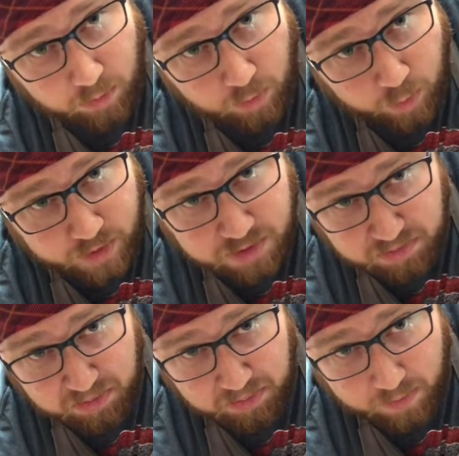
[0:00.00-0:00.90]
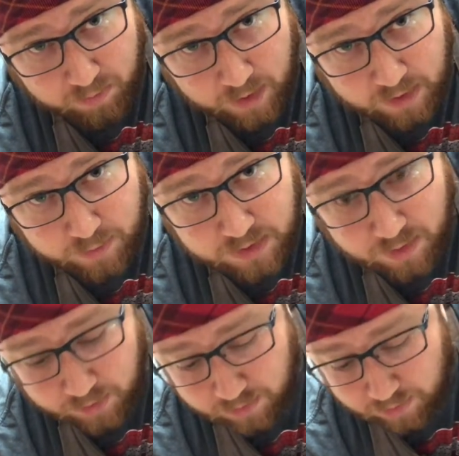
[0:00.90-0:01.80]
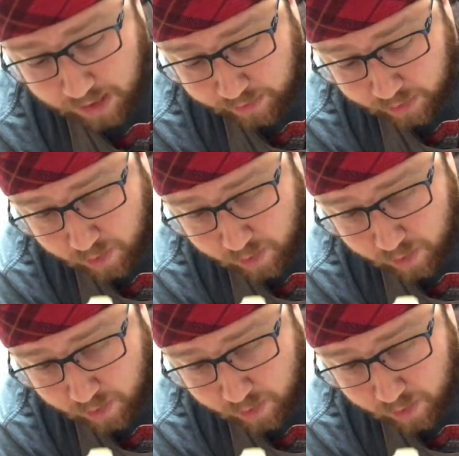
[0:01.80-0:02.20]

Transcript: which that could be something. I don't